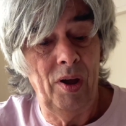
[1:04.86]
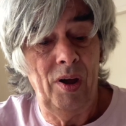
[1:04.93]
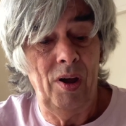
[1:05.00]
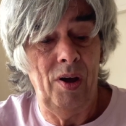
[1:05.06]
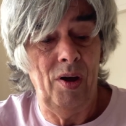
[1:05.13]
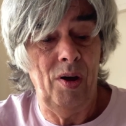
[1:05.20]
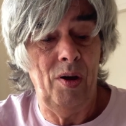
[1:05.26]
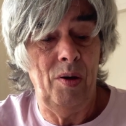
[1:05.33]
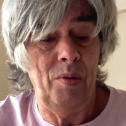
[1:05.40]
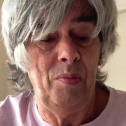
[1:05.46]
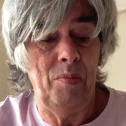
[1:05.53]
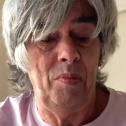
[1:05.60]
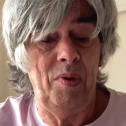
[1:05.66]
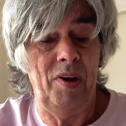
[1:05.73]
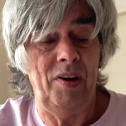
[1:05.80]

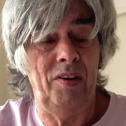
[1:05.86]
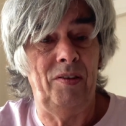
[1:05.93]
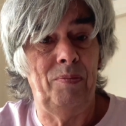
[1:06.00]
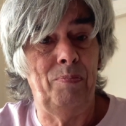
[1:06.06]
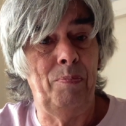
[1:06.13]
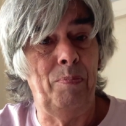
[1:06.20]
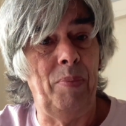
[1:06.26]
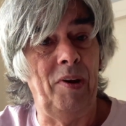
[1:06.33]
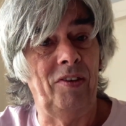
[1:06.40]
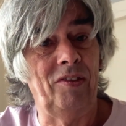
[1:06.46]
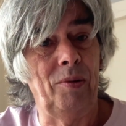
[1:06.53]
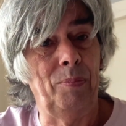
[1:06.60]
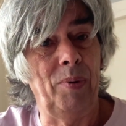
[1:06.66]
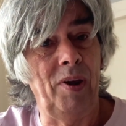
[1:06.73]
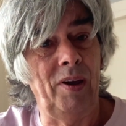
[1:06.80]
and it's best to
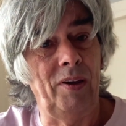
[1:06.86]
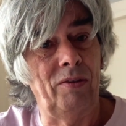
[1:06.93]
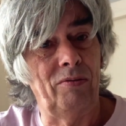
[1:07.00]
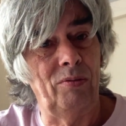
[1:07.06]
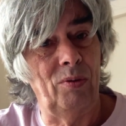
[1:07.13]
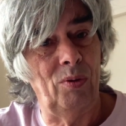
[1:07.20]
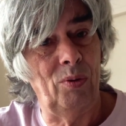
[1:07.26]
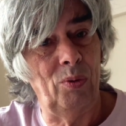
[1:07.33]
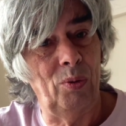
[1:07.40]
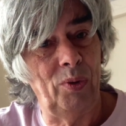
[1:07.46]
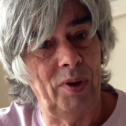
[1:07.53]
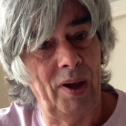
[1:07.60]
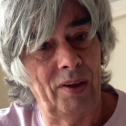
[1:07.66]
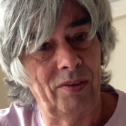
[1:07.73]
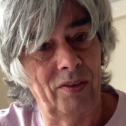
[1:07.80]
play through all the
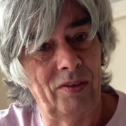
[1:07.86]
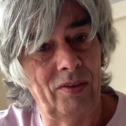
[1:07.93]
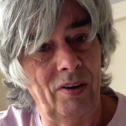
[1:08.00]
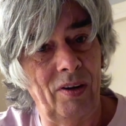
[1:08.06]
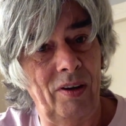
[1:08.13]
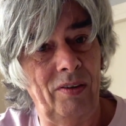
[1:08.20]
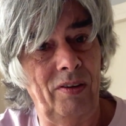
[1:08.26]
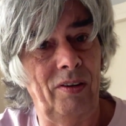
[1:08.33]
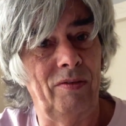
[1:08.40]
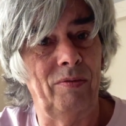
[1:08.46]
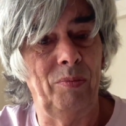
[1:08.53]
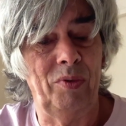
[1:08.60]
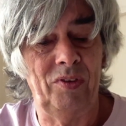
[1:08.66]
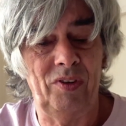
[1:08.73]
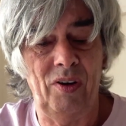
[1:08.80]
exercises from
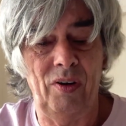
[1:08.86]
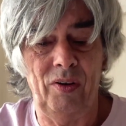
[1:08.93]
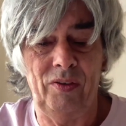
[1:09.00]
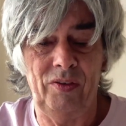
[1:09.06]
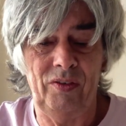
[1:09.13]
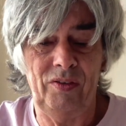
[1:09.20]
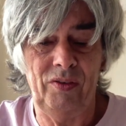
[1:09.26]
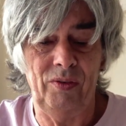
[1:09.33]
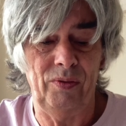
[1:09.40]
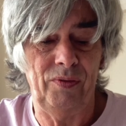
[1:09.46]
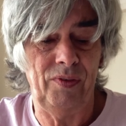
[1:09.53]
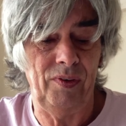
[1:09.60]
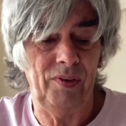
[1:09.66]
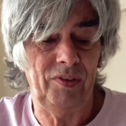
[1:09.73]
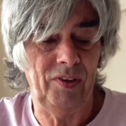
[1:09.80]
start
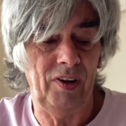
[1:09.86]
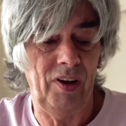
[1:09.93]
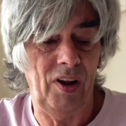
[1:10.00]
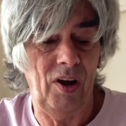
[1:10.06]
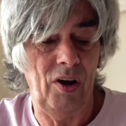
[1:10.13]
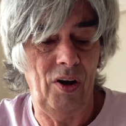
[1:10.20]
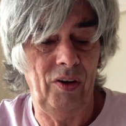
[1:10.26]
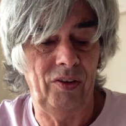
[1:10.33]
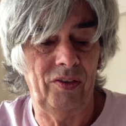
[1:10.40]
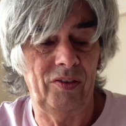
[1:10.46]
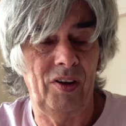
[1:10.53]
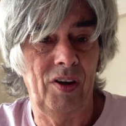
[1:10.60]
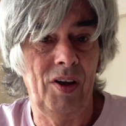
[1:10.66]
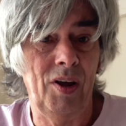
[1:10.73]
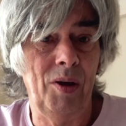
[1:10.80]
to last,
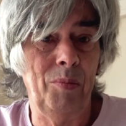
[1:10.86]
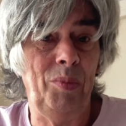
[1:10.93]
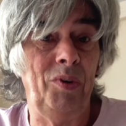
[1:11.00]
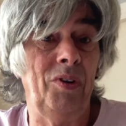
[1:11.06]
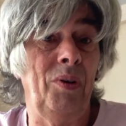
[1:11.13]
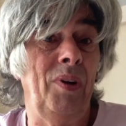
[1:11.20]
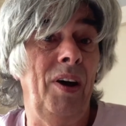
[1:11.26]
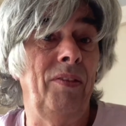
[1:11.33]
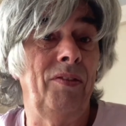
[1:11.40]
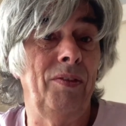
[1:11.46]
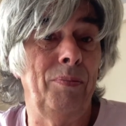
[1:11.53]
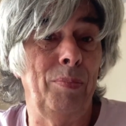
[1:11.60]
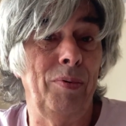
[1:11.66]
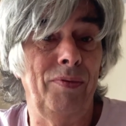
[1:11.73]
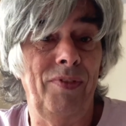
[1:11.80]
but you don't have to
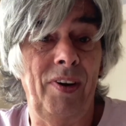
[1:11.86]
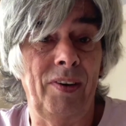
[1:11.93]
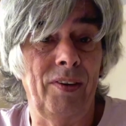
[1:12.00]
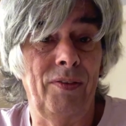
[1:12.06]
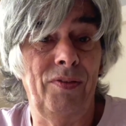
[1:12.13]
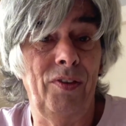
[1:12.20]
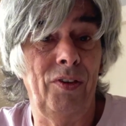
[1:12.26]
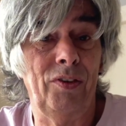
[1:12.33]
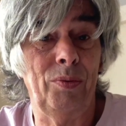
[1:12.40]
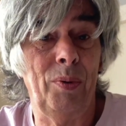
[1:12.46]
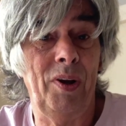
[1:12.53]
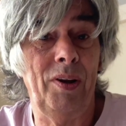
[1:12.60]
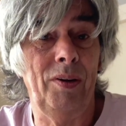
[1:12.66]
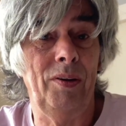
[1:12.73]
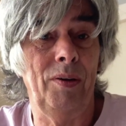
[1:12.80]
perfect the first
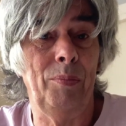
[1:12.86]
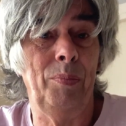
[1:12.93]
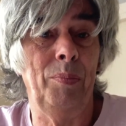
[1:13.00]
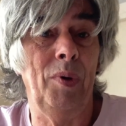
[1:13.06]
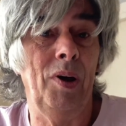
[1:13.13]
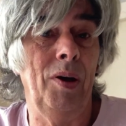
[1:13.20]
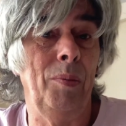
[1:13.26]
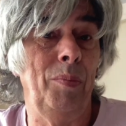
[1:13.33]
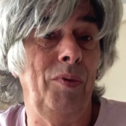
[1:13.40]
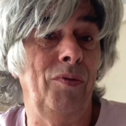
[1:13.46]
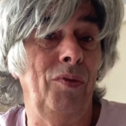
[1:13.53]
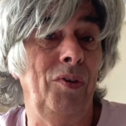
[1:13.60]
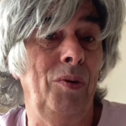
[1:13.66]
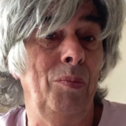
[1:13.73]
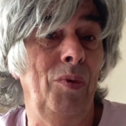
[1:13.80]
one
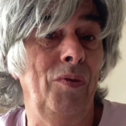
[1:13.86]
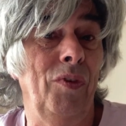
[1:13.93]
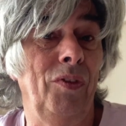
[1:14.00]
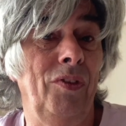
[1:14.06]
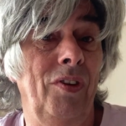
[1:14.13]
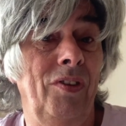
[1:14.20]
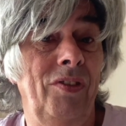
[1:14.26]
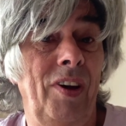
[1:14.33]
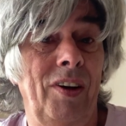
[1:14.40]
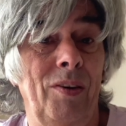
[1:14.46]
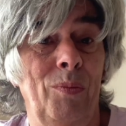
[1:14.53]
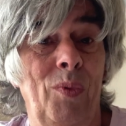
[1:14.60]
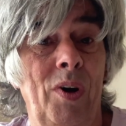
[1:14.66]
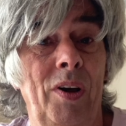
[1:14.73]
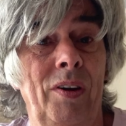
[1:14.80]
before you move on to the second
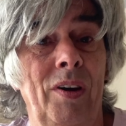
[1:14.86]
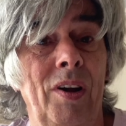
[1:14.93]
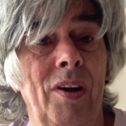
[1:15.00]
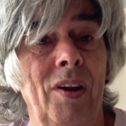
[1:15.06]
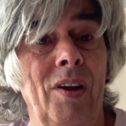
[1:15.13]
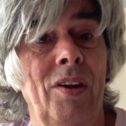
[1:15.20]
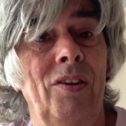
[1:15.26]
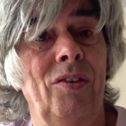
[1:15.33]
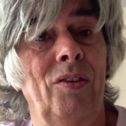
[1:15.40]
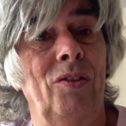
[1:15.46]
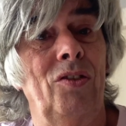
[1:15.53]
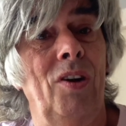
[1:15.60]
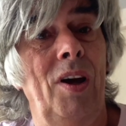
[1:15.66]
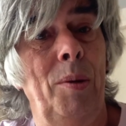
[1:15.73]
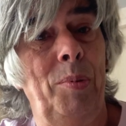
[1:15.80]
one. As long as
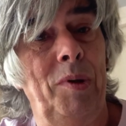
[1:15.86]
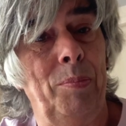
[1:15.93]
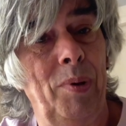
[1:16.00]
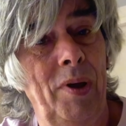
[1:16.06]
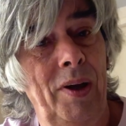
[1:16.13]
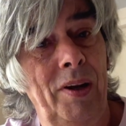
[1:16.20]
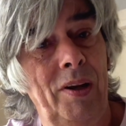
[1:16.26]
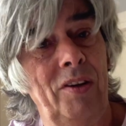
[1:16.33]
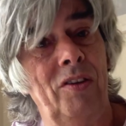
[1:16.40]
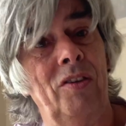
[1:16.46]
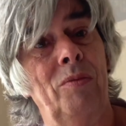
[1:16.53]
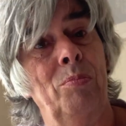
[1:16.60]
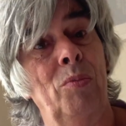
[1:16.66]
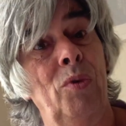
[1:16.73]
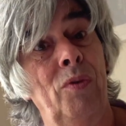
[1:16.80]
you're happy playing it, just
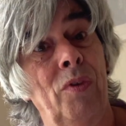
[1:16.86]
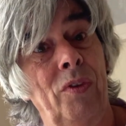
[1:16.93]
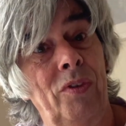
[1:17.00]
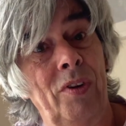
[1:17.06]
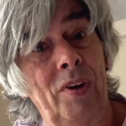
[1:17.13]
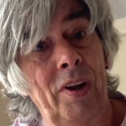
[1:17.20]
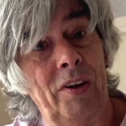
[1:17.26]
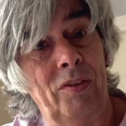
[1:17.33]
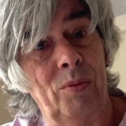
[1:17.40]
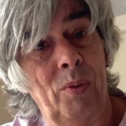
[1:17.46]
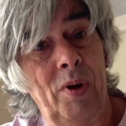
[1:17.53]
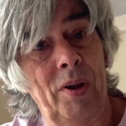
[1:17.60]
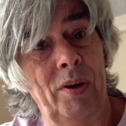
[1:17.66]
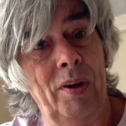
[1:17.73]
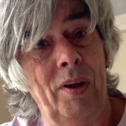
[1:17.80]
move on to the next
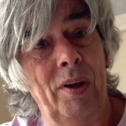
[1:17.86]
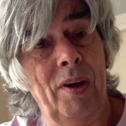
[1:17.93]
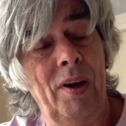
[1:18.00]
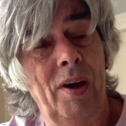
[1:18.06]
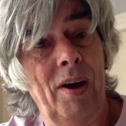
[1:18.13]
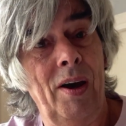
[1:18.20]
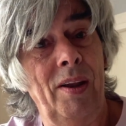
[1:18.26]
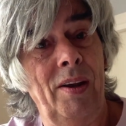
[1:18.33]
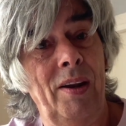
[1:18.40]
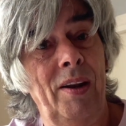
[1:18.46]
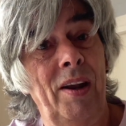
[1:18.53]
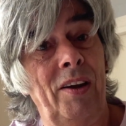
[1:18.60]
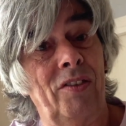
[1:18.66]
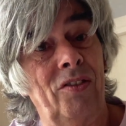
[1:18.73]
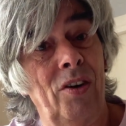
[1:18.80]
one, and then
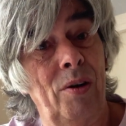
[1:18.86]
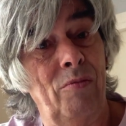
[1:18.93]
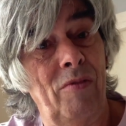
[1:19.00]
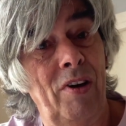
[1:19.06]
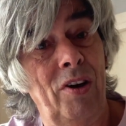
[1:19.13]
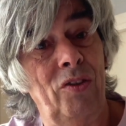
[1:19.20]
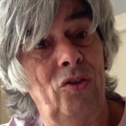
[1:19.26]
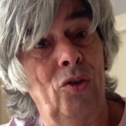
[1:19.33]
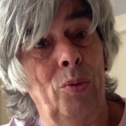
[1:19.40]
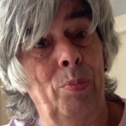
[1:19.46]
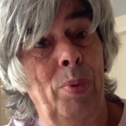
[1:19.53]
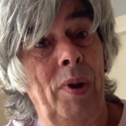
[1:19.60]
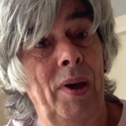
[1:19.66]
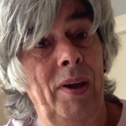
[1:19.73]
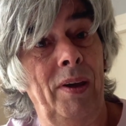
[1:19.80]
next time round you'll
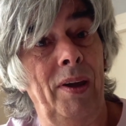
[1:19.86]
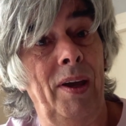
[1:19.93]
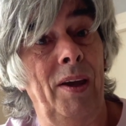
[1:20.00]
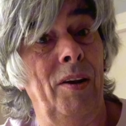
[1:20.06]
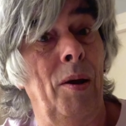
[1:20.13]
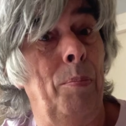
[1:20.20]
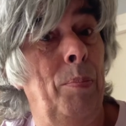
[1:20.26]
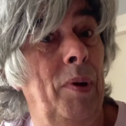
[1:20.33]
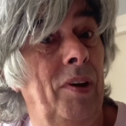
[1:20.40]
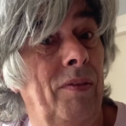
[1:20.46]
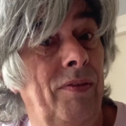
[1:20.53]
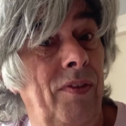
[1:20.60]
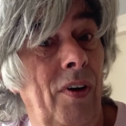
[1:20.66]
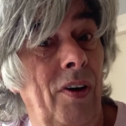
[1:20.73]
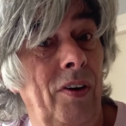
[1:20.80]
play it a bit
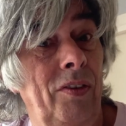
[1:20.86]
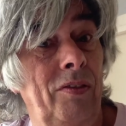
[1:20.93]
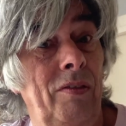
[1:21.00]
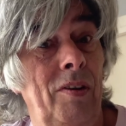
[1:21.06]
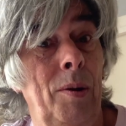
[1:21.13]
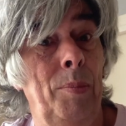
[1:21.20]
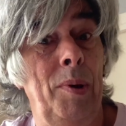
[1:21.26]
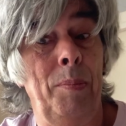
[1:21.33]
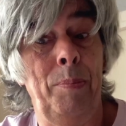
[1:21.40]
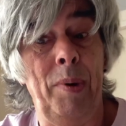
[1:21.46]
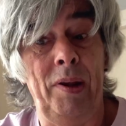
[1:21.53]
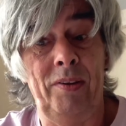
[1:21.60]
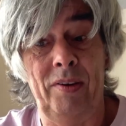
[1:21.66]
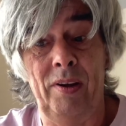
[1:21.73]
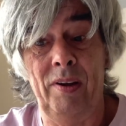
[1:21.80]
faster and a bit better.